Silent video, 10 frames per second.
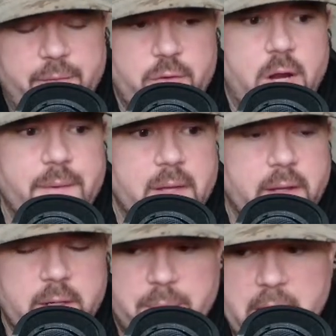for Donovan
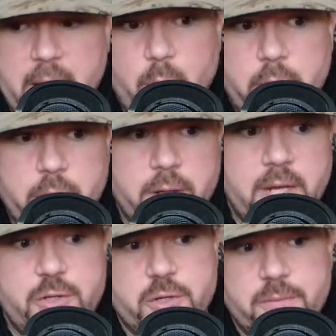Clingan to play. Well, you're gonna
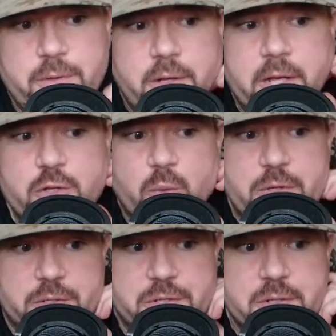get your
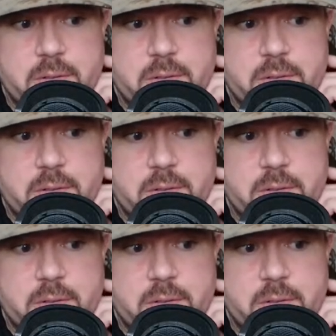wishes.